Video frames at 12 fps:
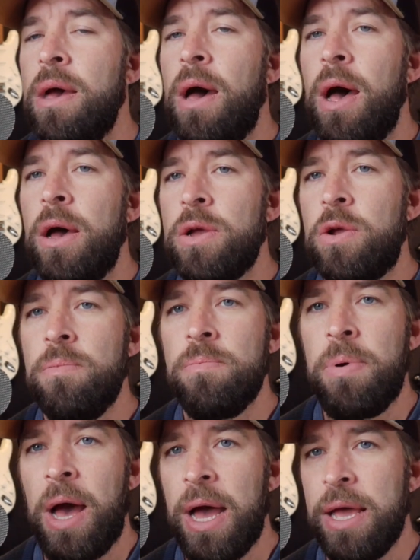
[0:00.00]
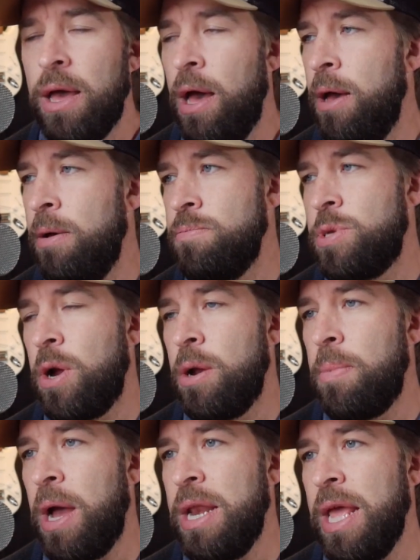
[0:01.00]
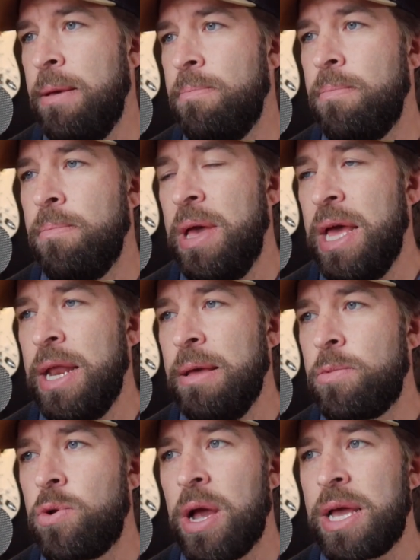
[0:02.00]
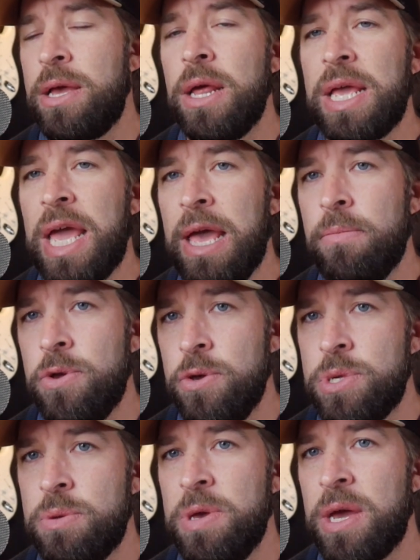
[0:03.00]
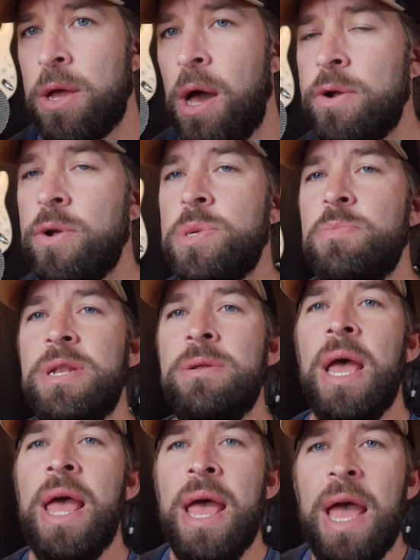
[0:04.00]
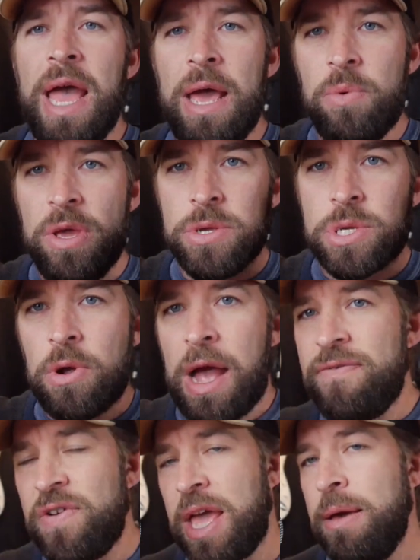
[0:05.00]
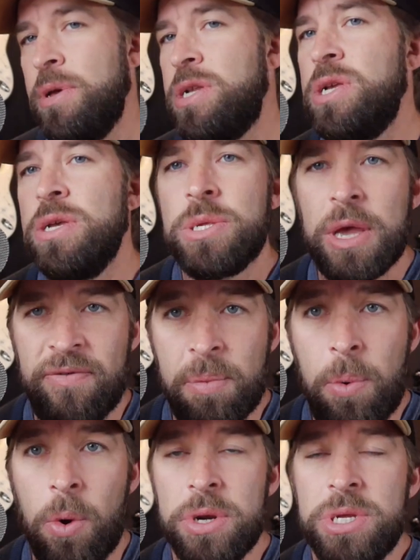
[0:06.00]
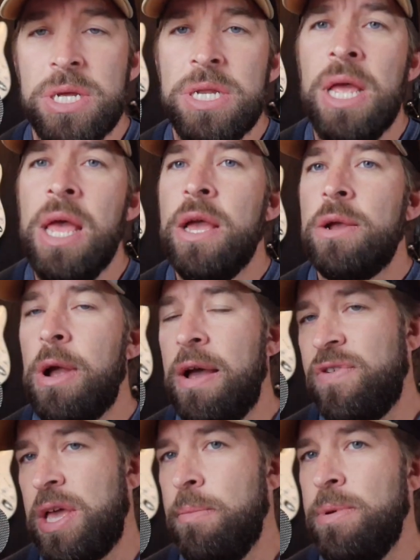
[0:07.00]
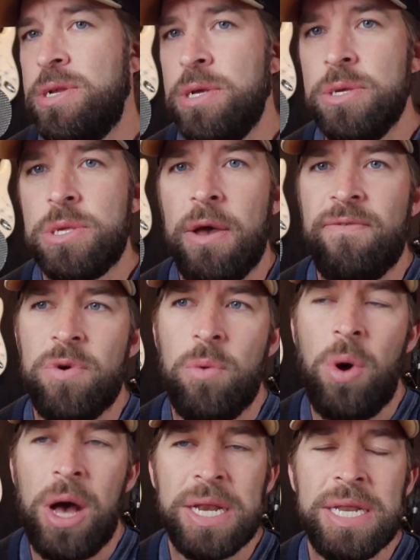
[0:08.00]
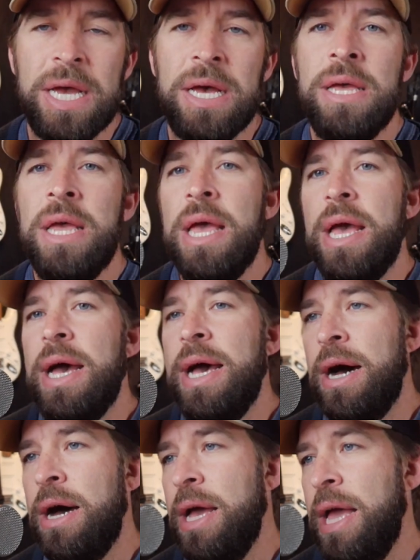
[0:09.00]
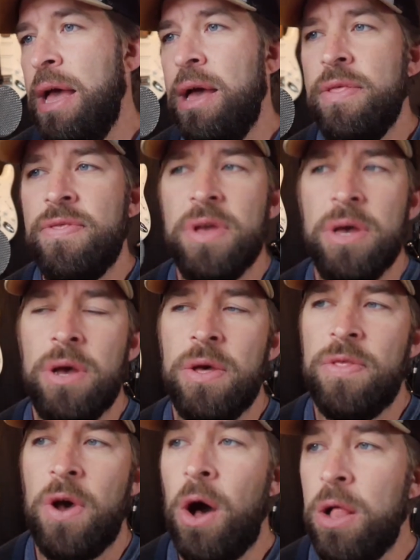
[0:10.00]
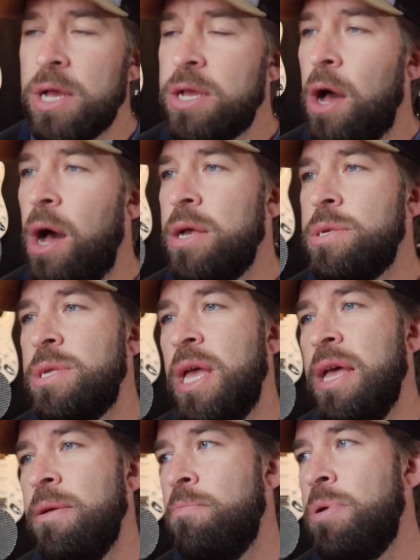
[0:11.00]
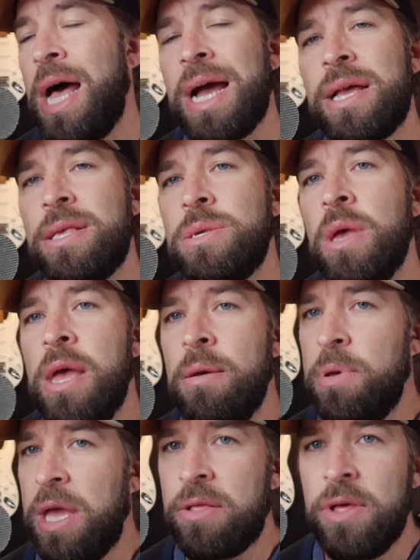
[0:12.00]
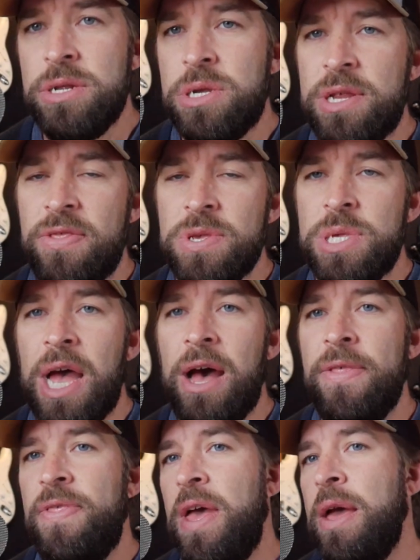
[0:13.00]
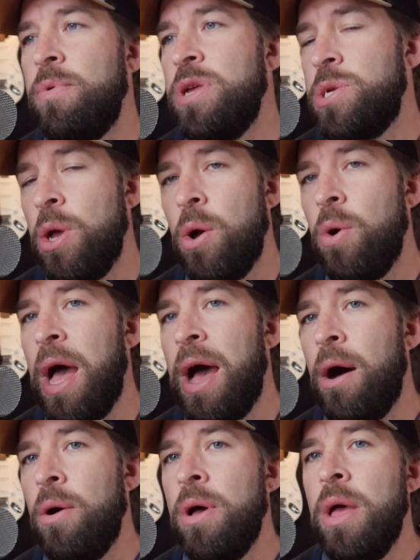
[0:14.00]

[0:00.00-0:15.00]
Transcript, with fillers: Uh, by um, started by a name, man named Greg Cunningham, who used to be a congressman. And we use graphic images of abortion, graphic images of Rwanda uh, and the, the Holocaust and blacks being lynched in the South. And we show how